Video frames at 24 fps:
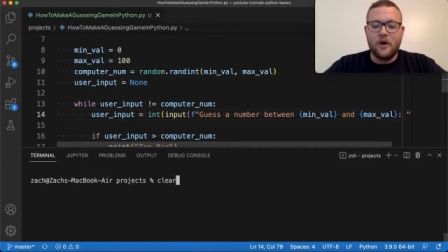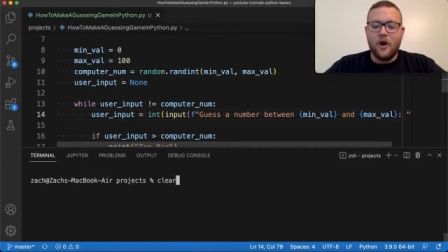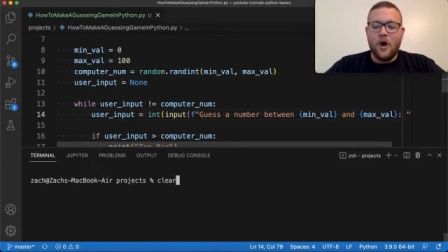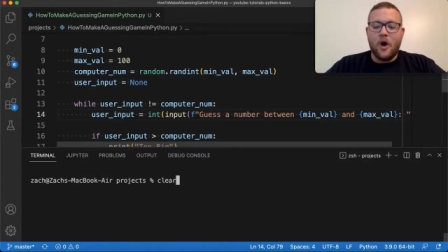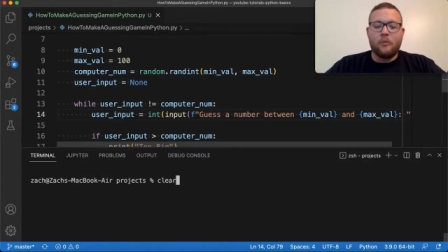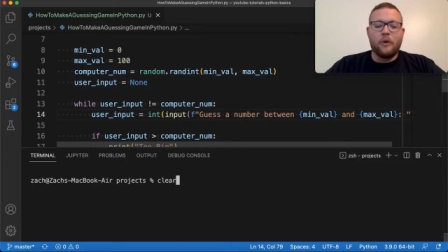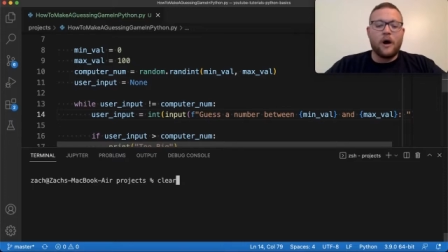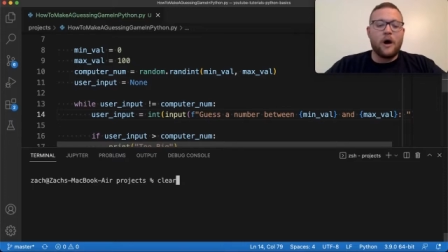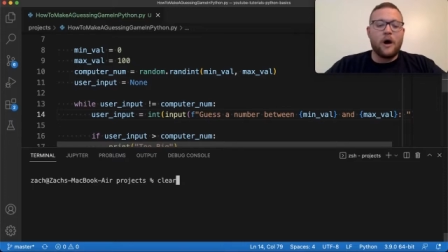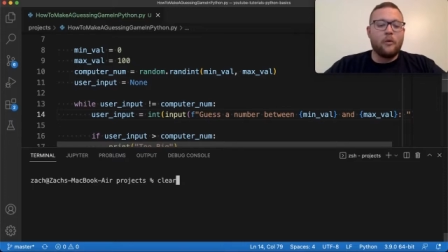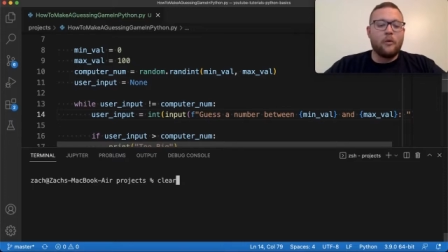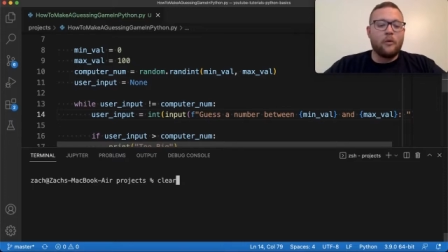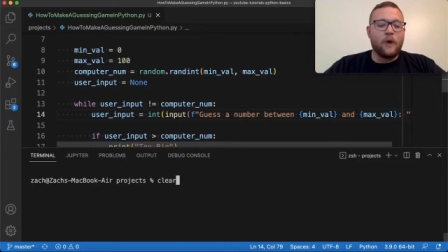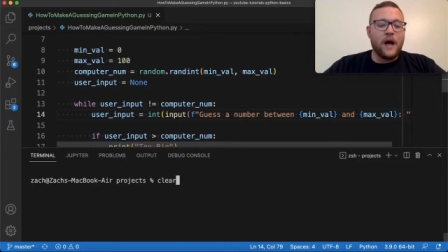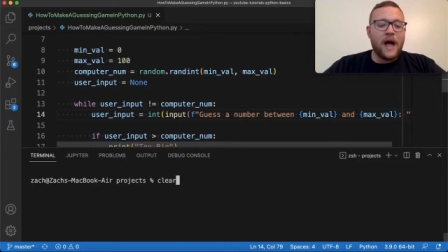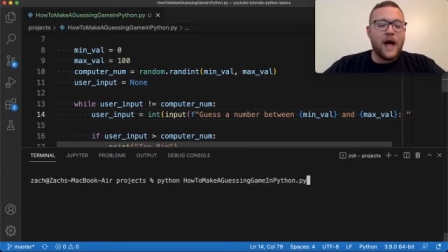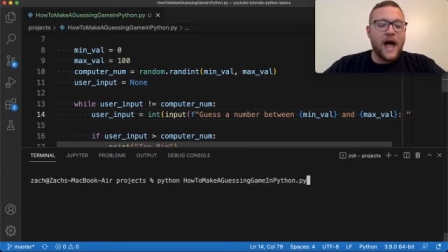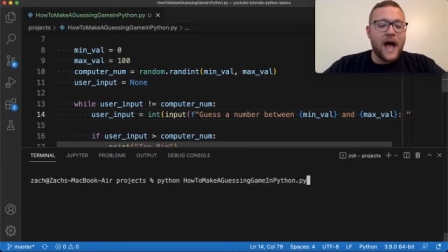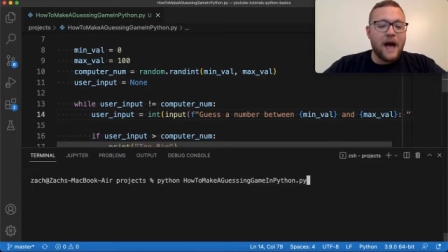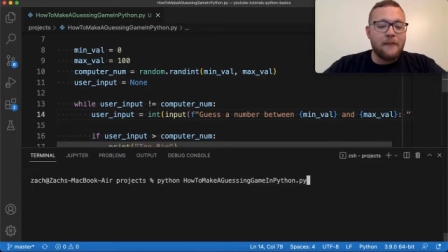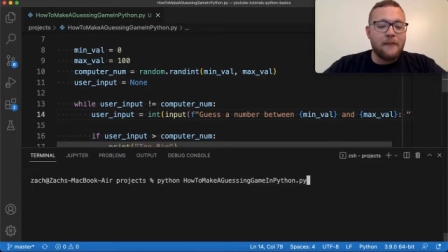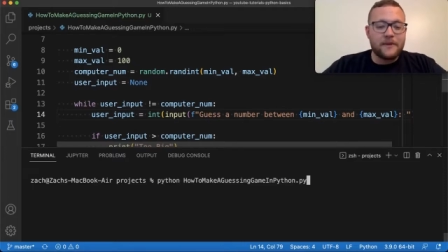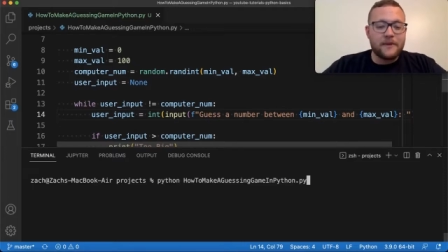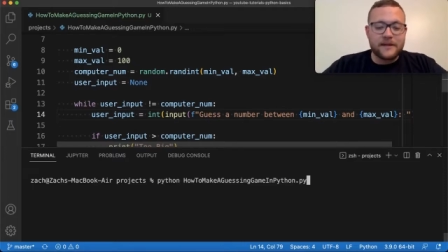Well, what
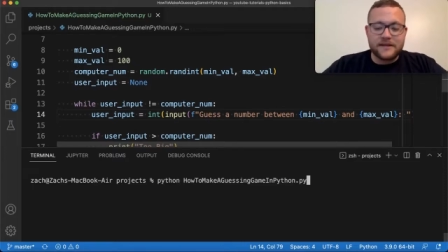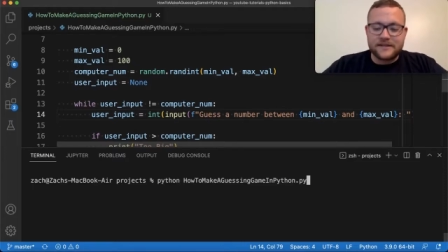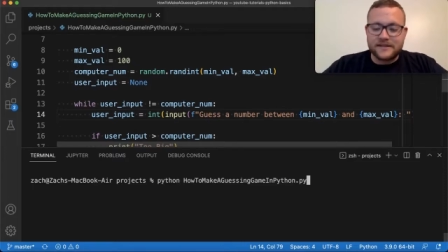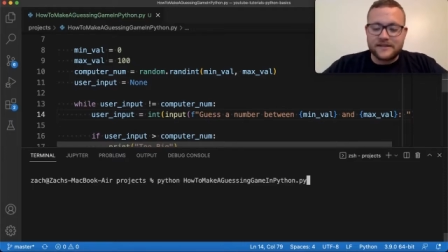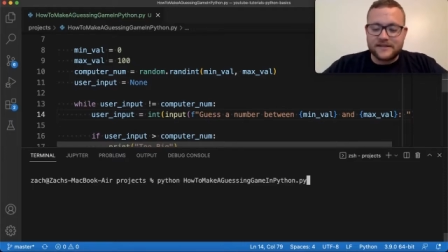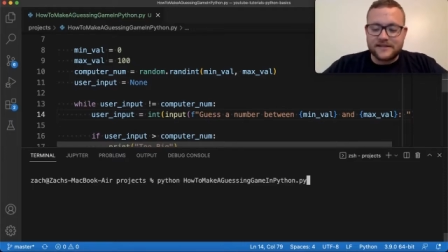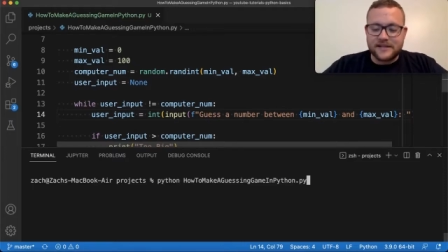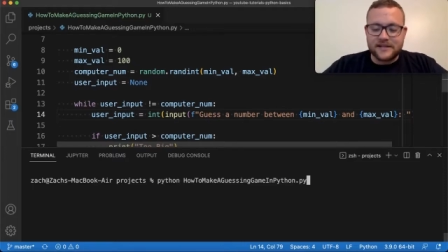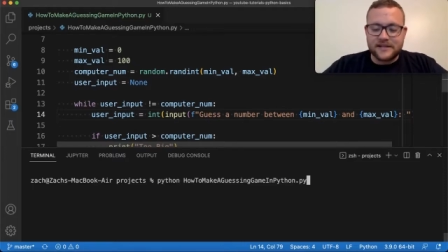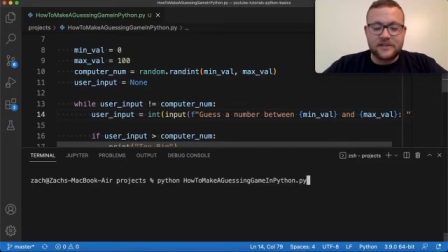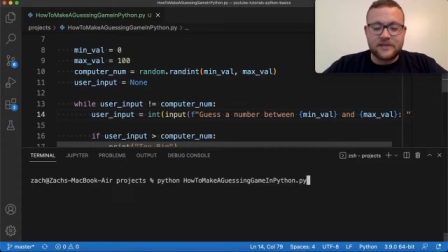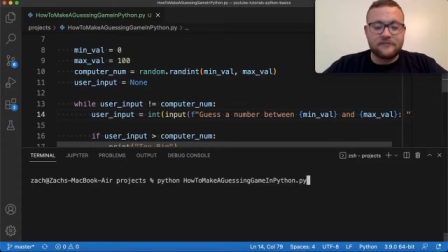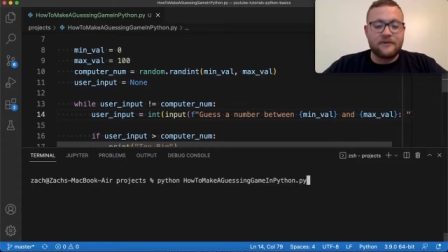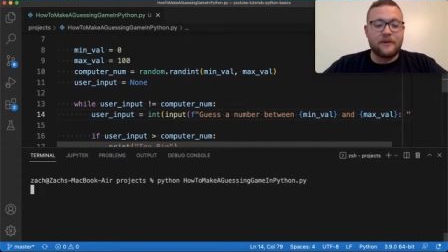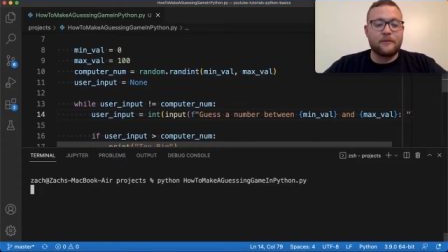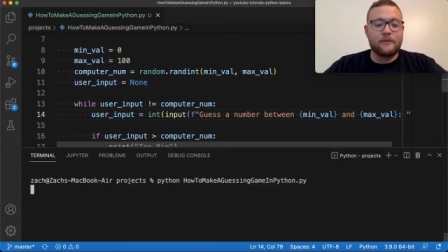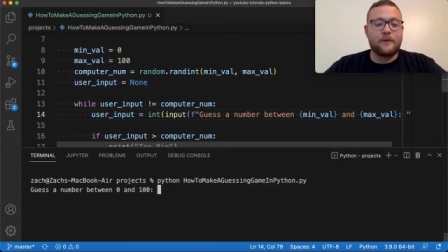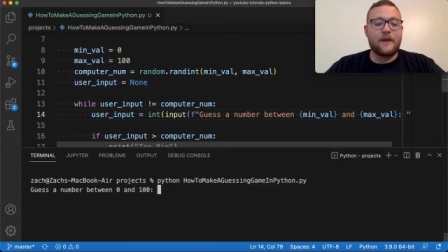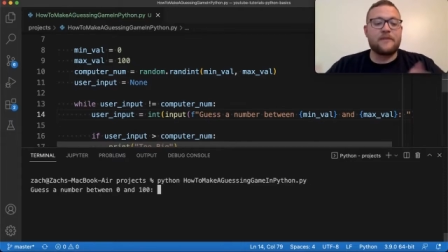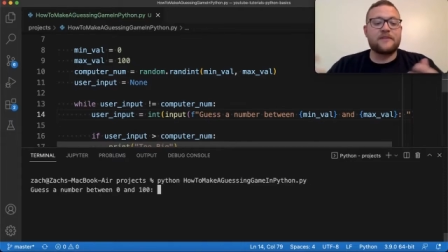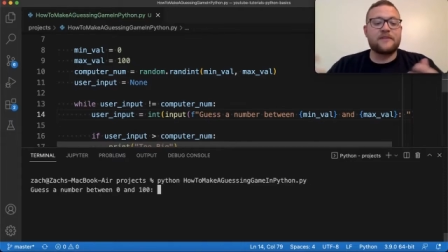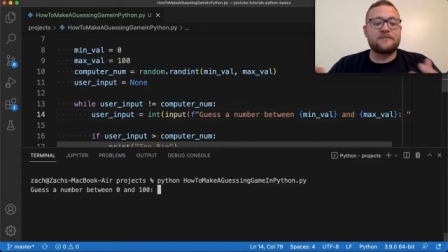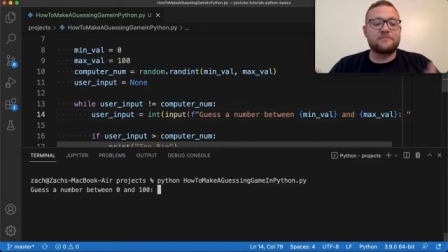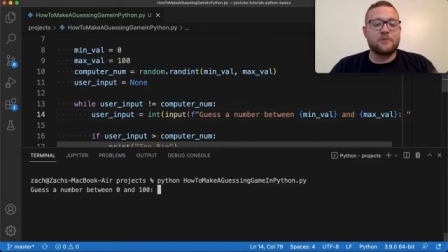happens essentially if I
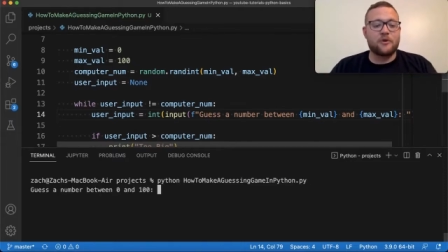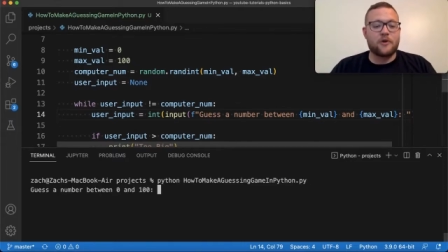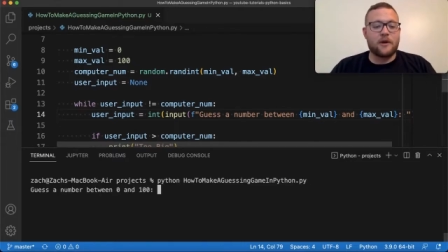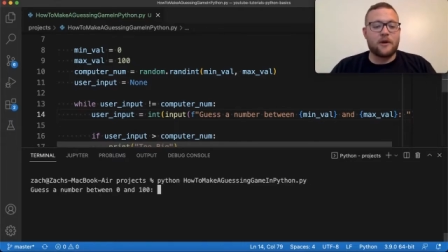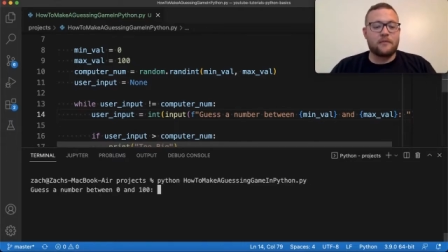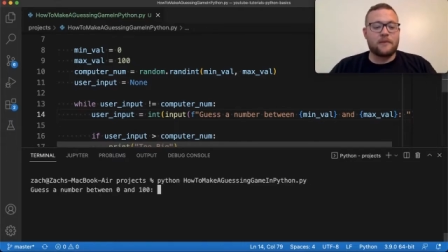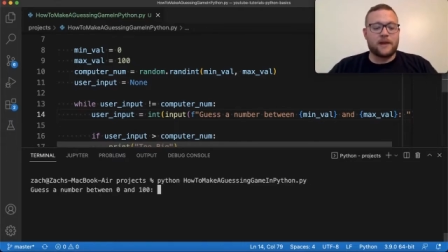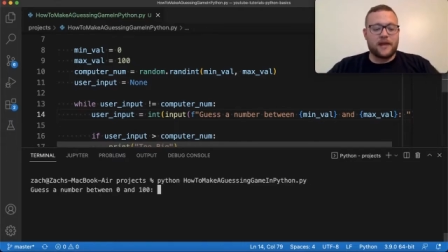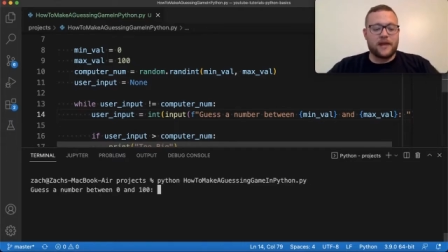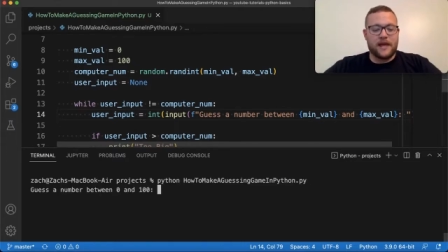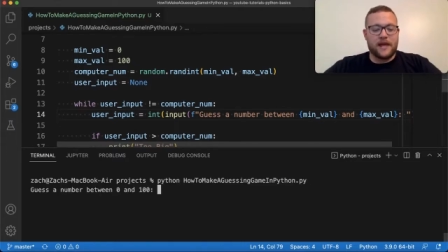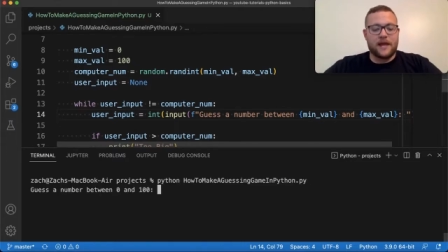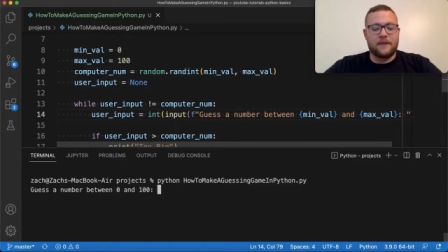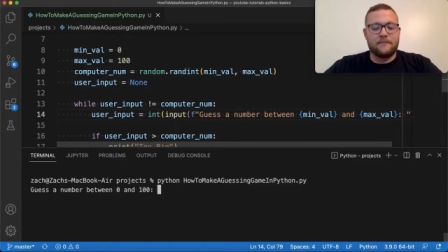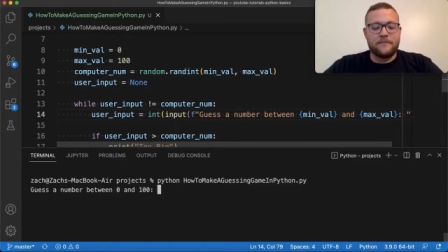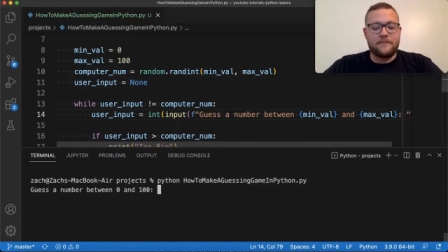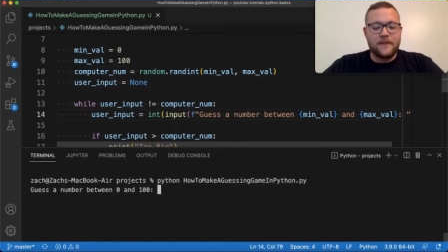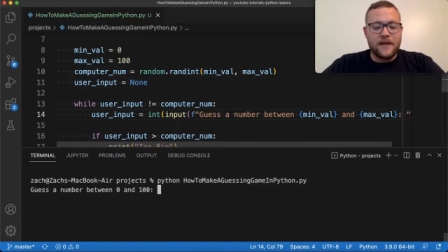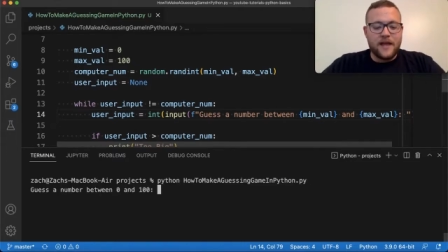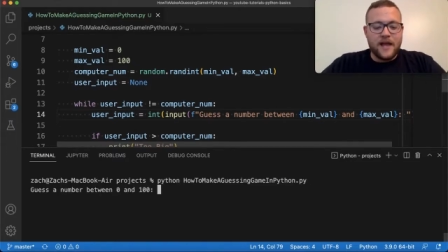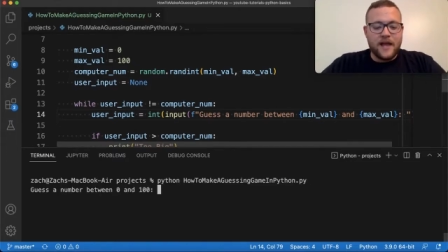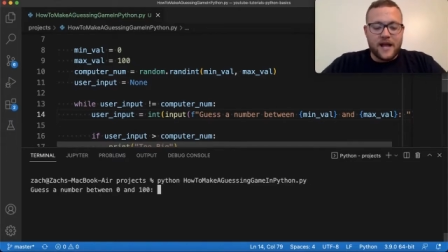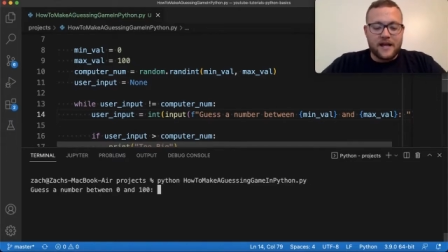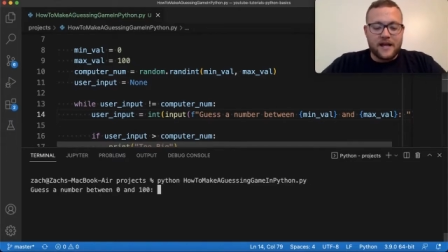run this program again
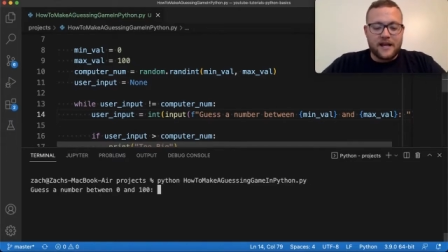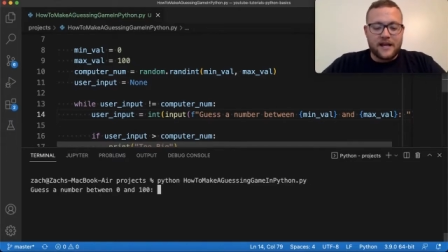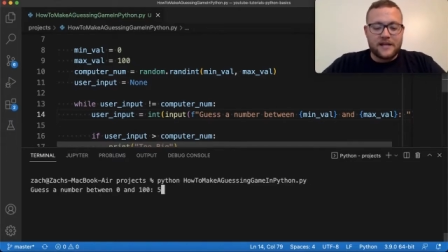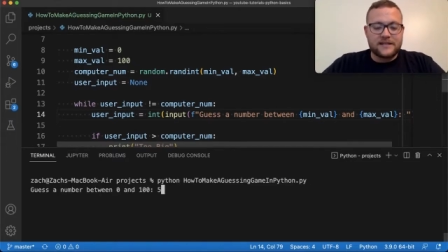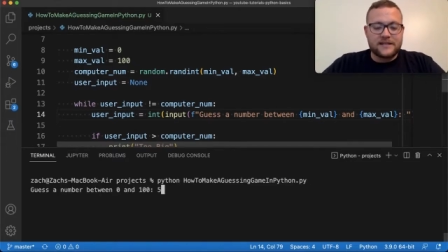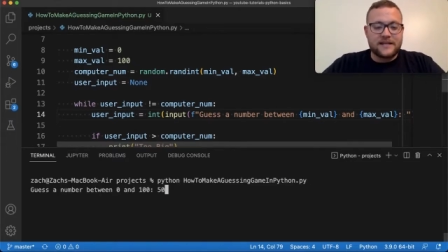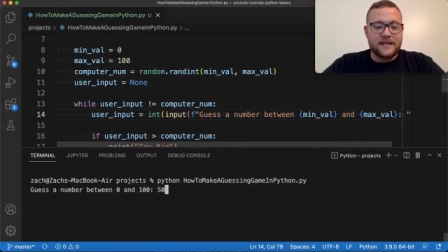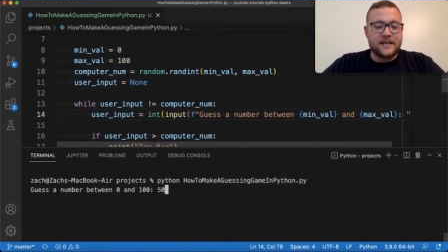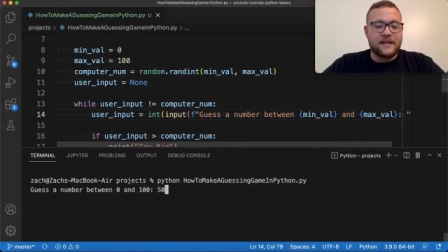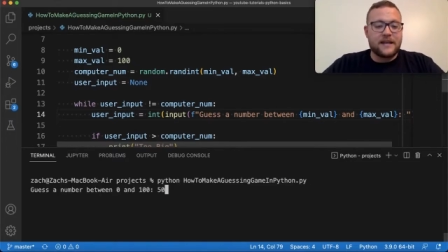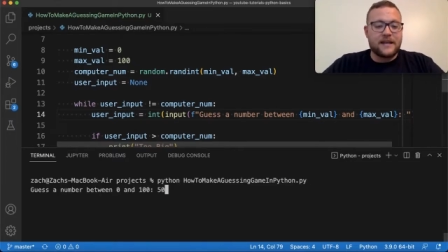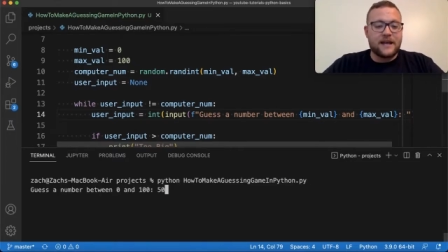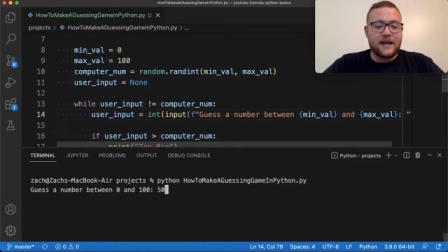and I say,